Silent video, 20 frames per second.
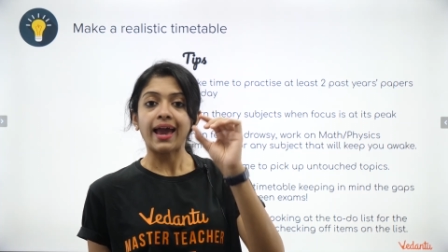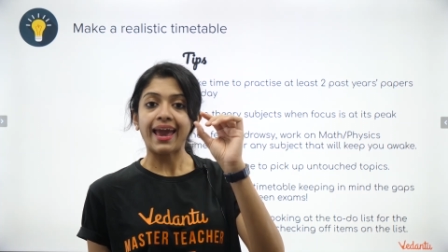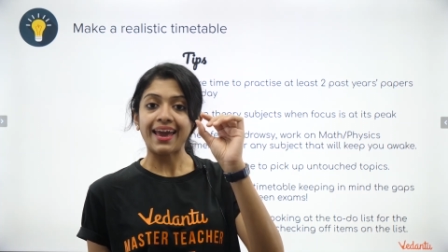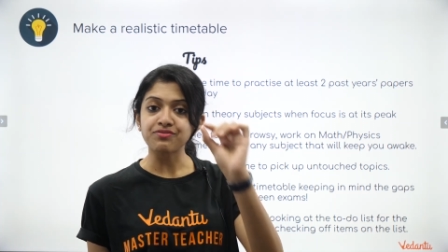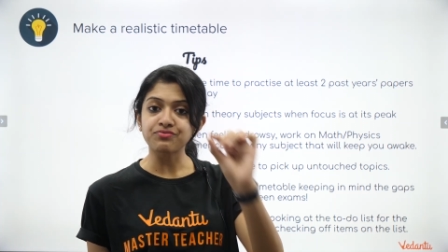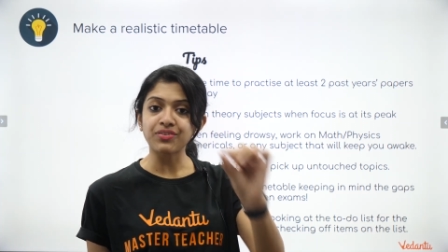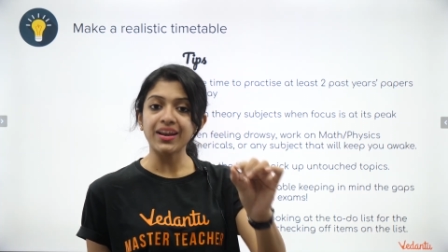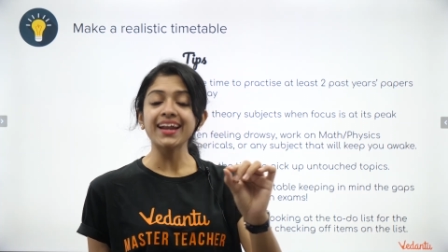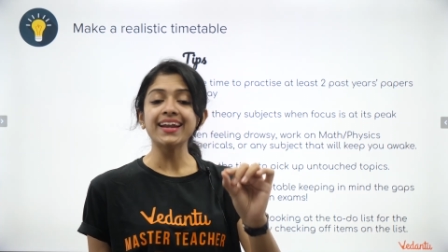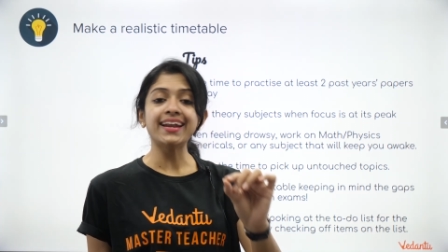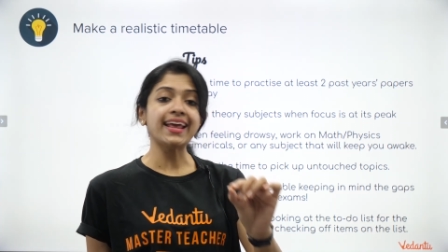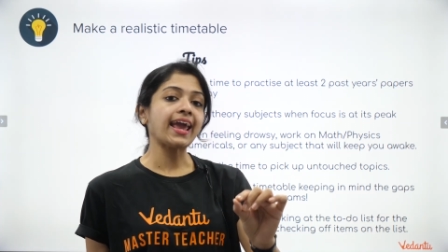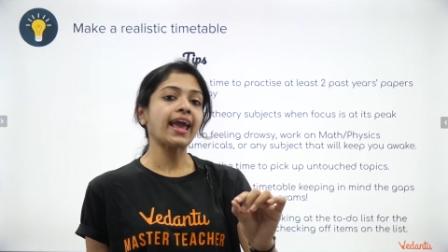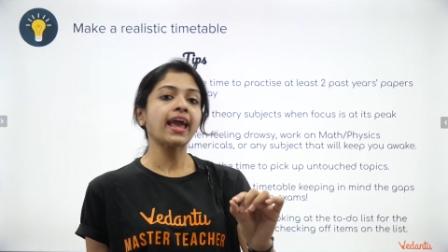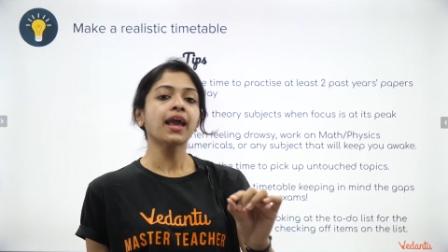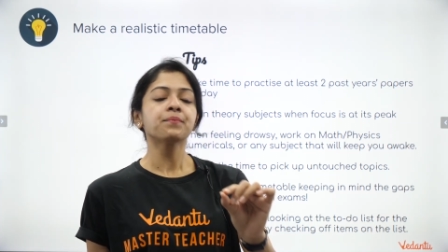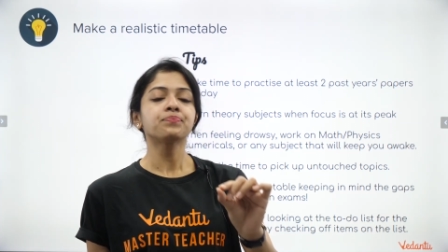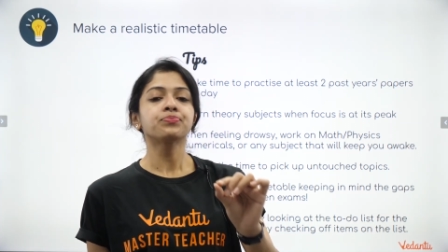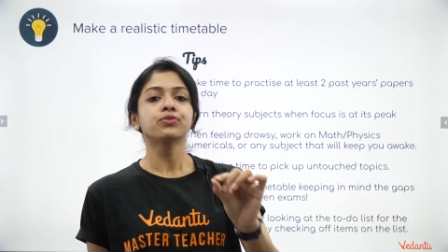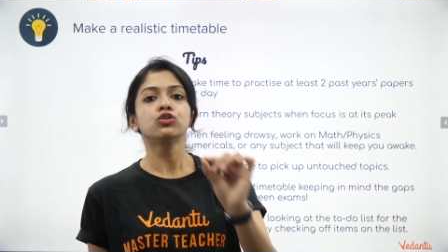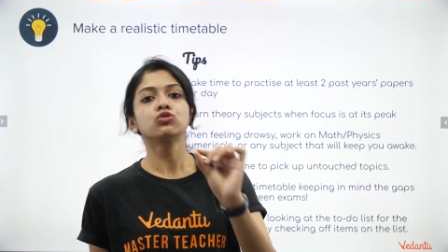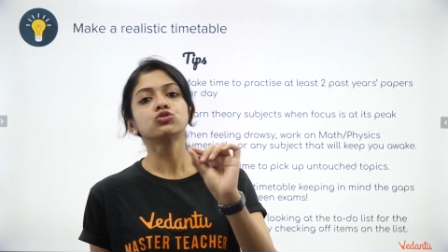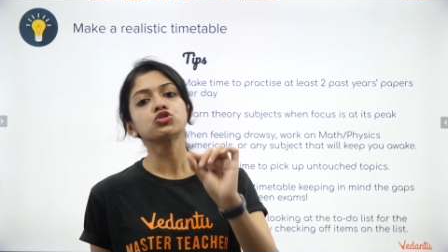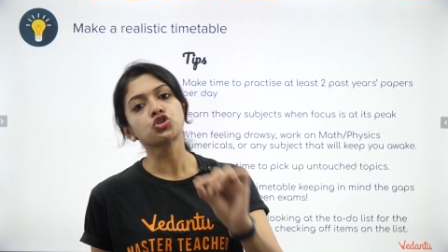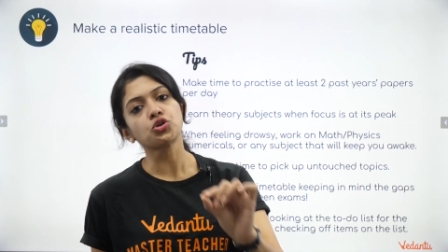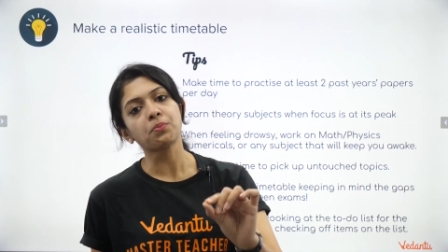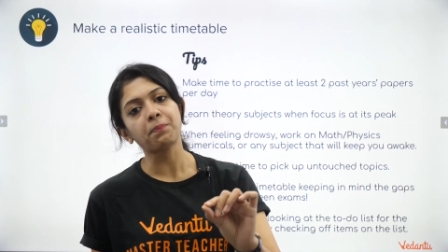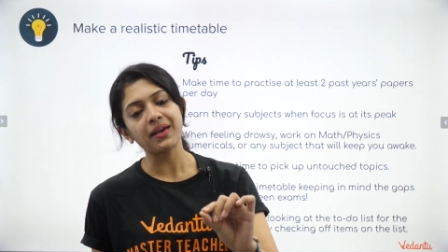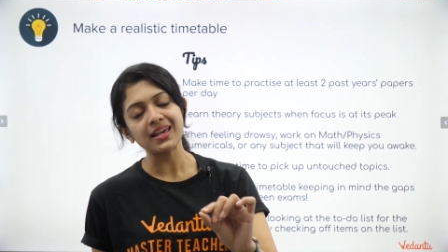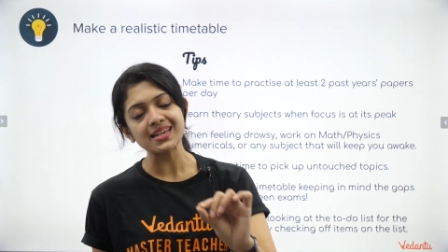every day you
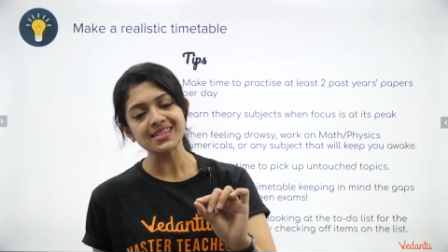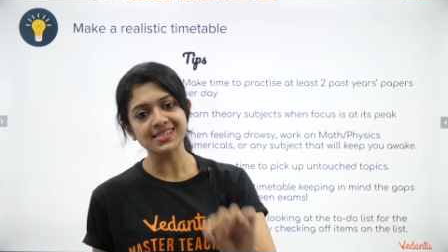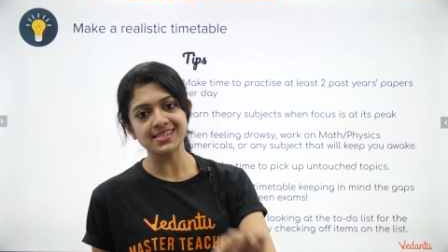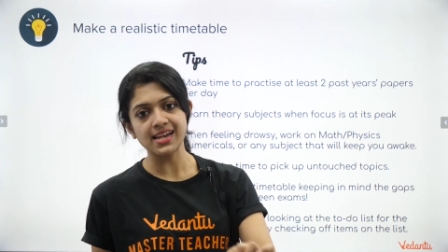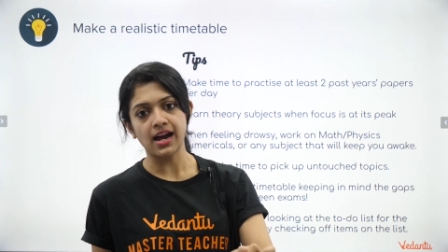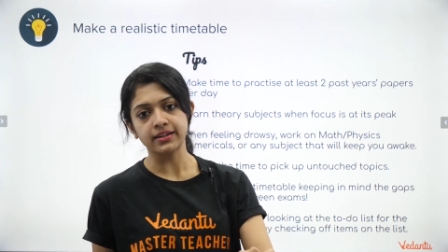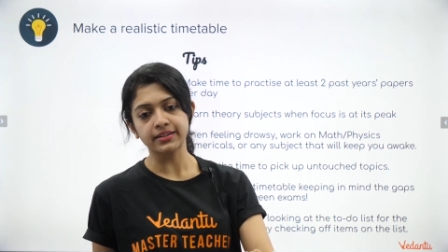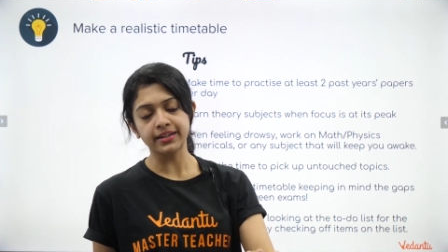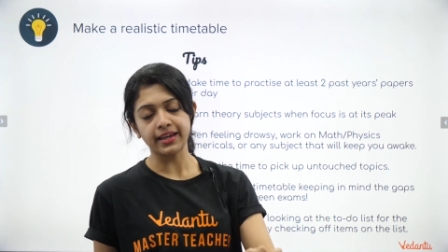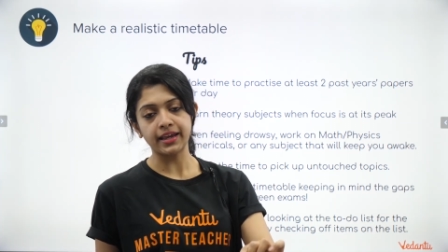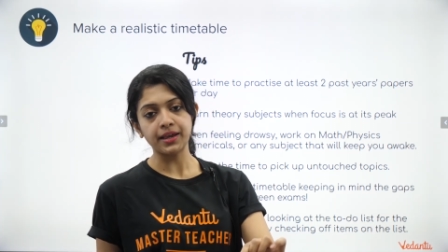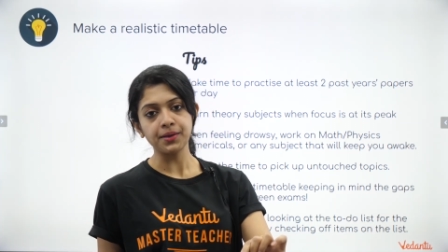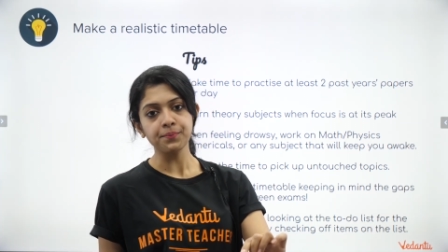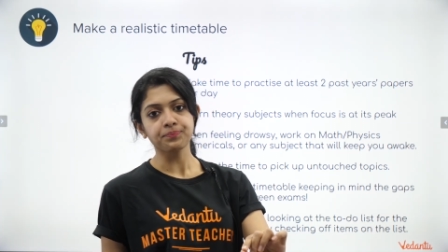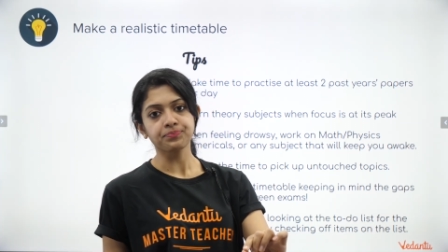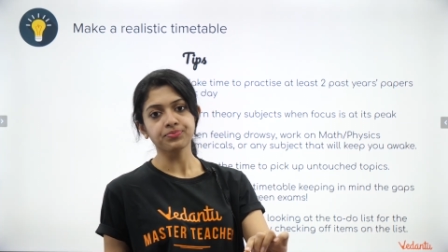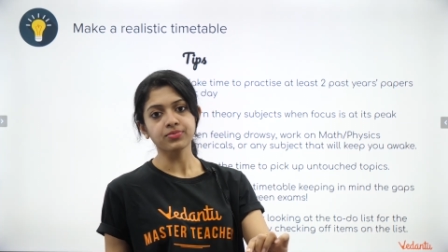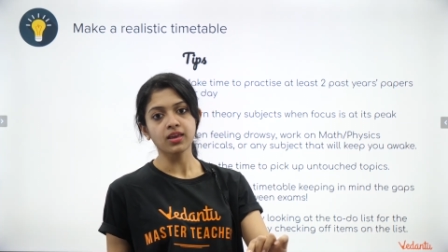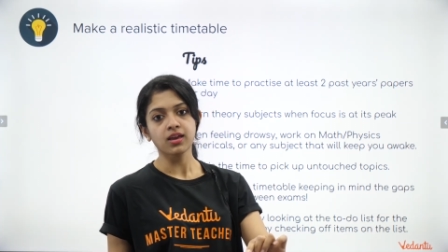should be starting